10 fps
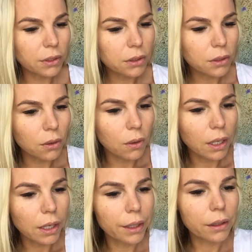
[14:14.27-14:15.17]
So
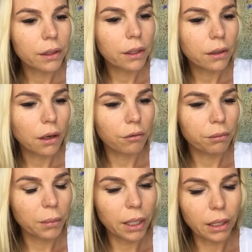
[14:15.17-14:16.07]
I cleaned off
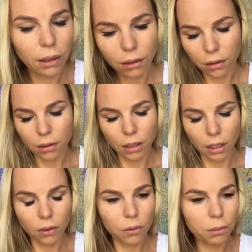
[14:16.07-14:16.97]
my
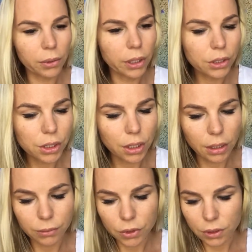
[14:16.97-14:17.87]
angled brush and
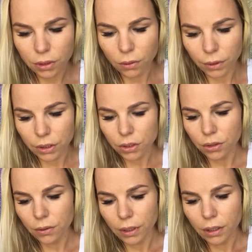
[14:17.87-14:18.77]
I'm just going
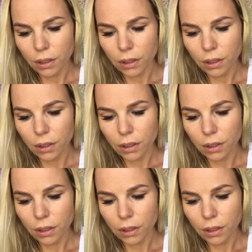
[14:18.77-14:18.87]
to